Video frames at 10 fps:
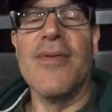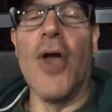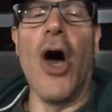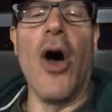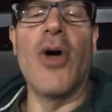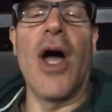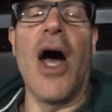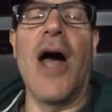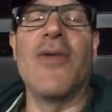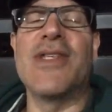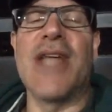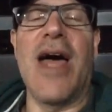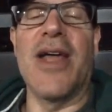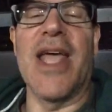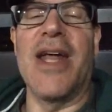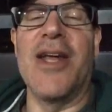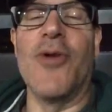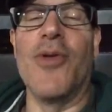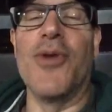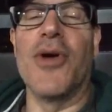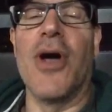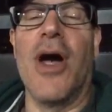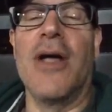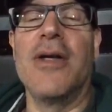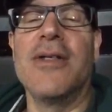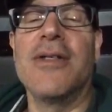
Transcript: No, con, Sarah, get out of here with your con.